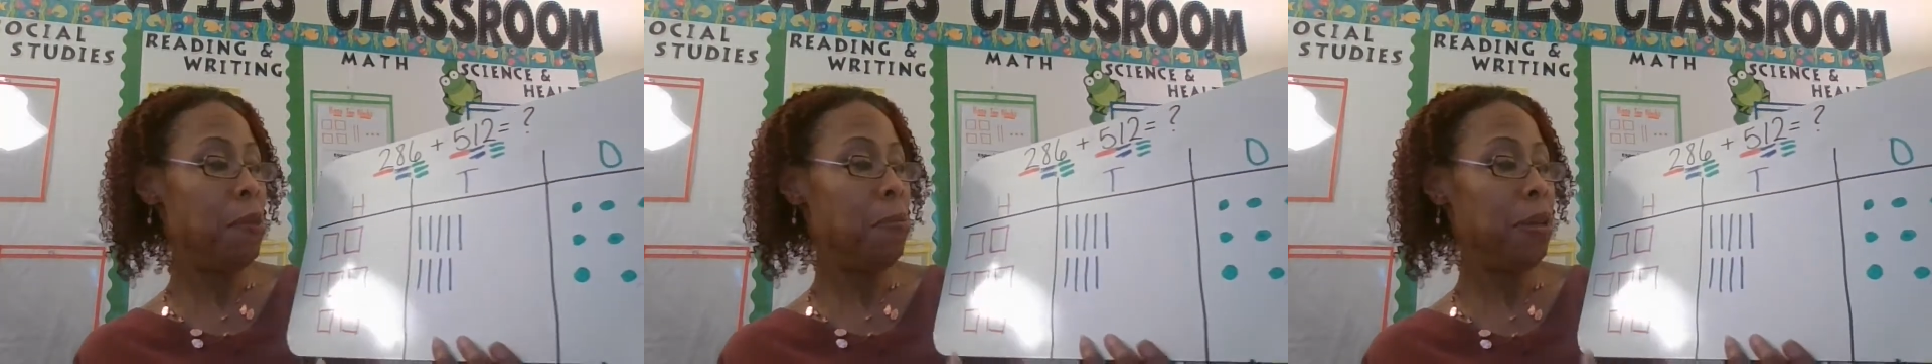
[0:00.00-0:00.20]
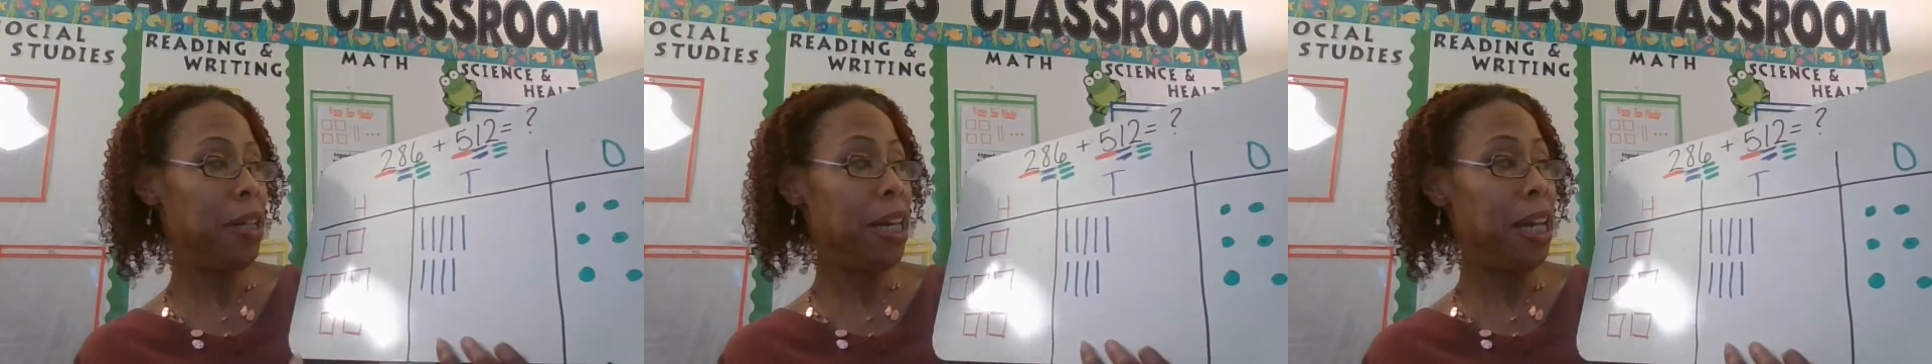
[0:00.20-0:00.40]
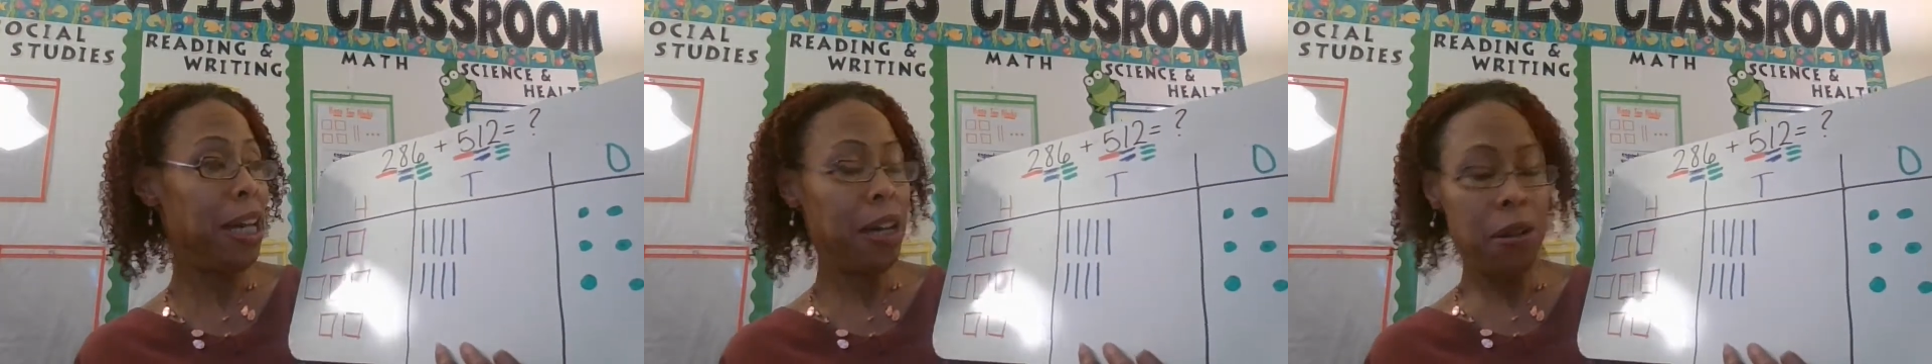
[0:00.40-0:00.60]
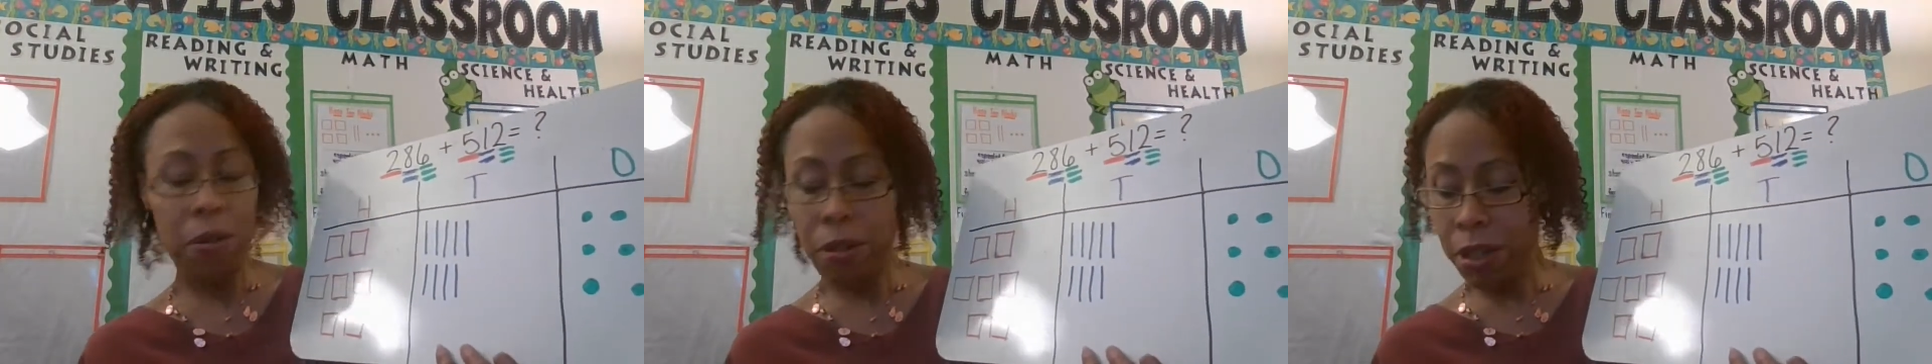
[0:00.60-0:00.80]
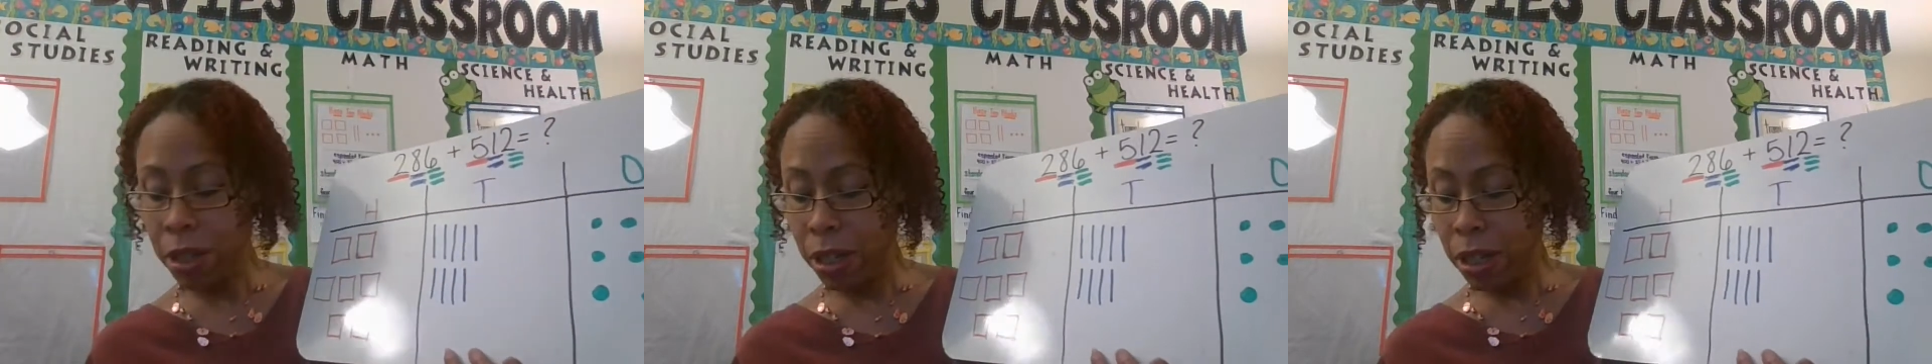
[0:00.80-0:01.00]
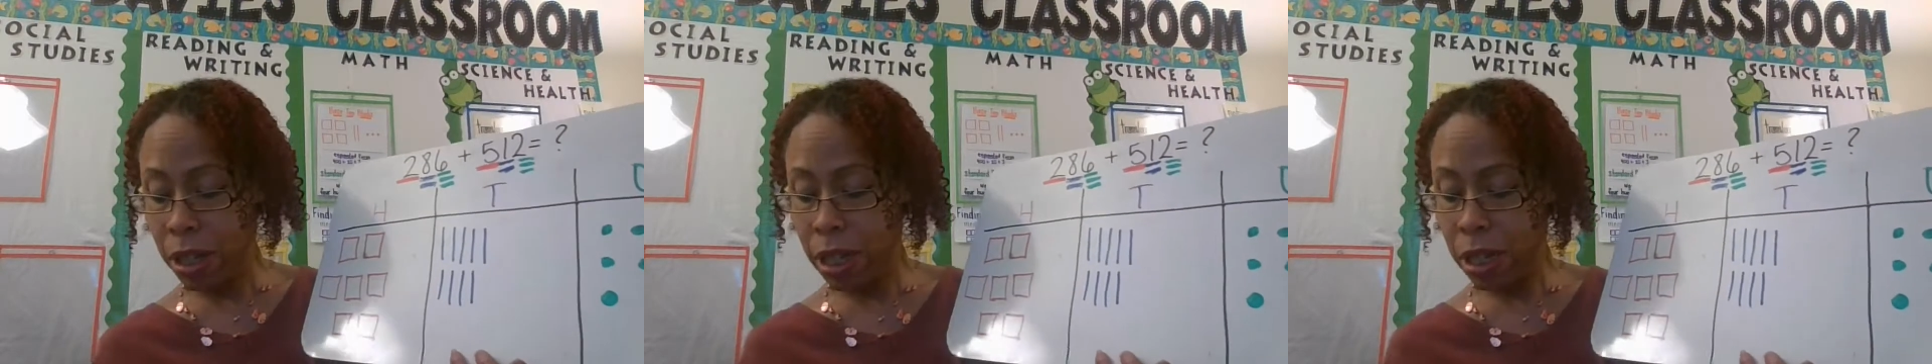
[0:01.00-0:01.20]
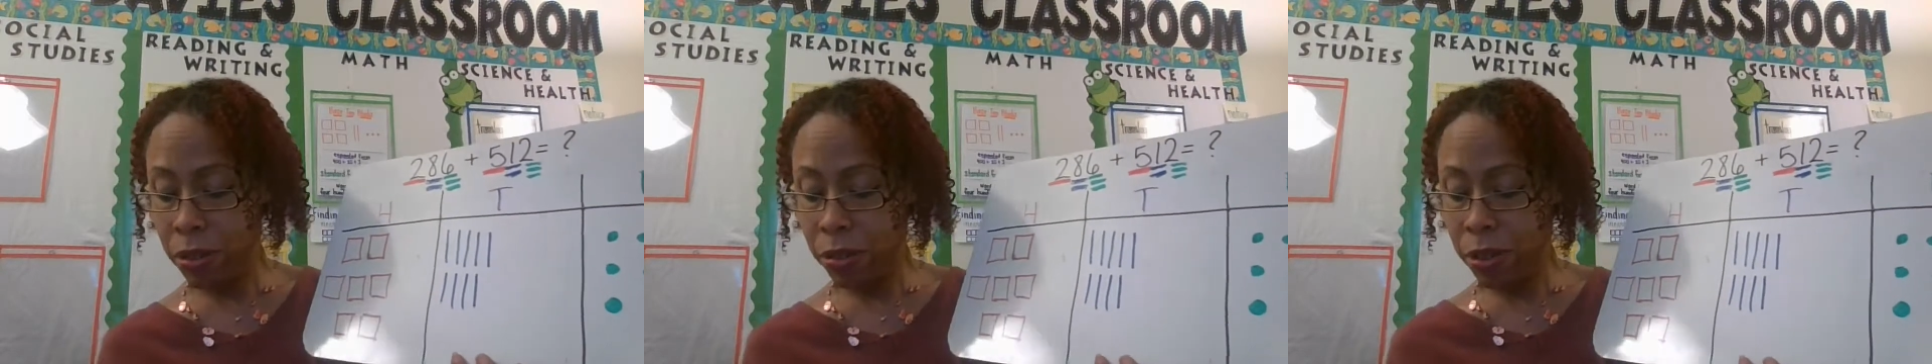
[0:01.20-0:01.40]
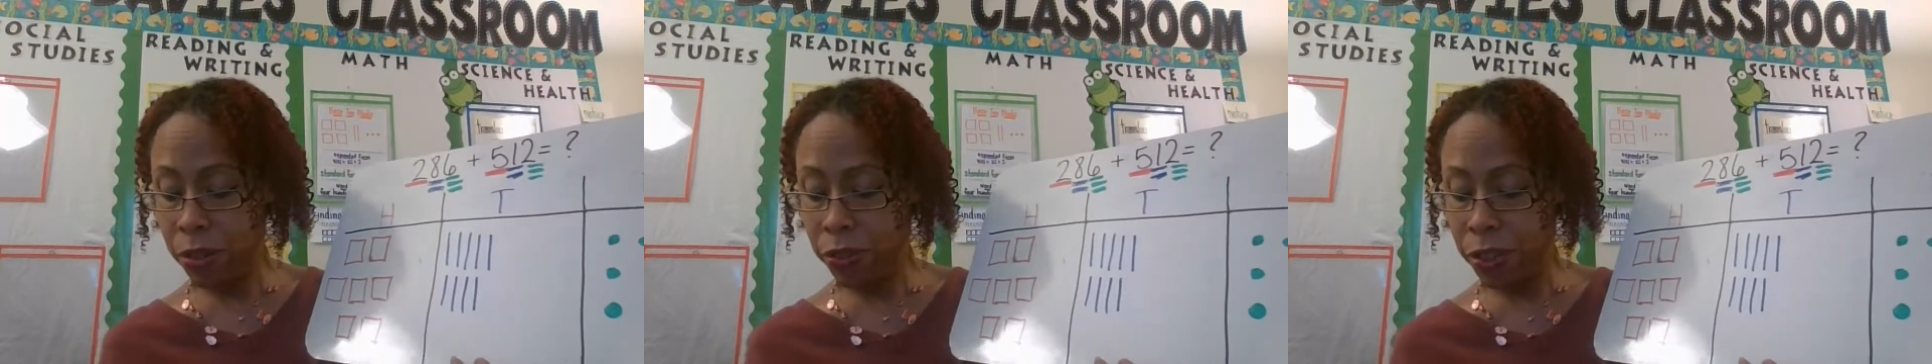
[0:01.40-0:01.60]
But now,
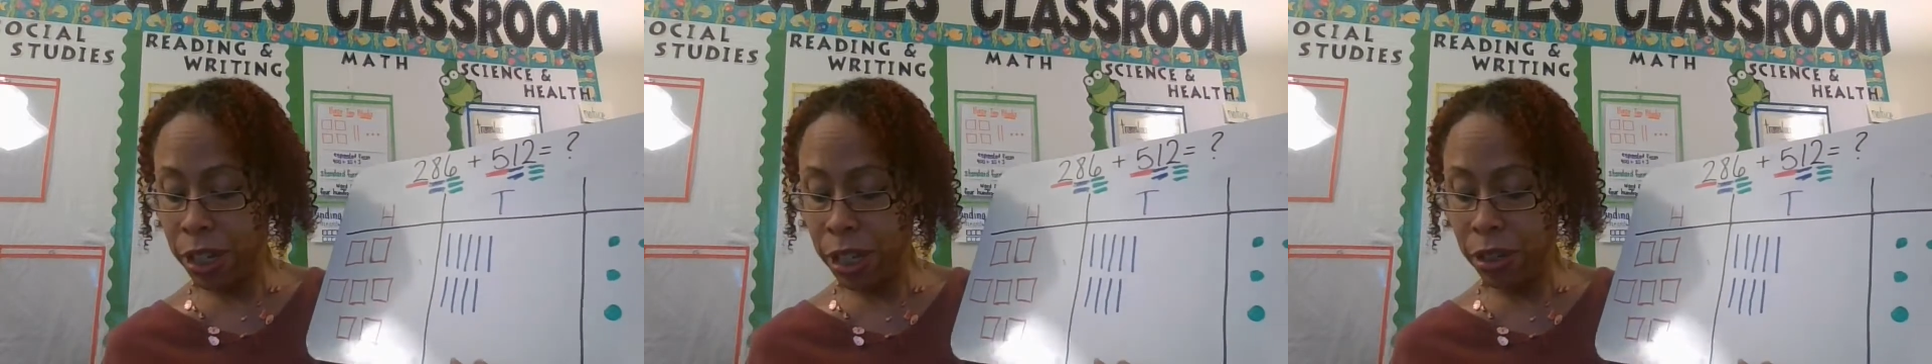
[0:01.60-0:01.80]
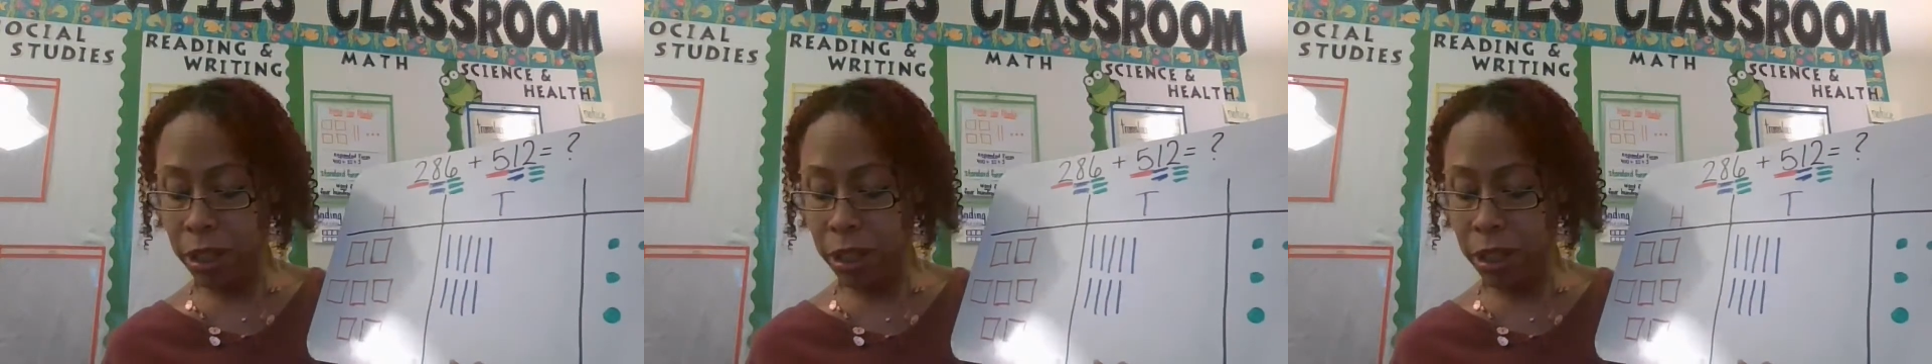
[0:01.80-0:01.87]
here's the final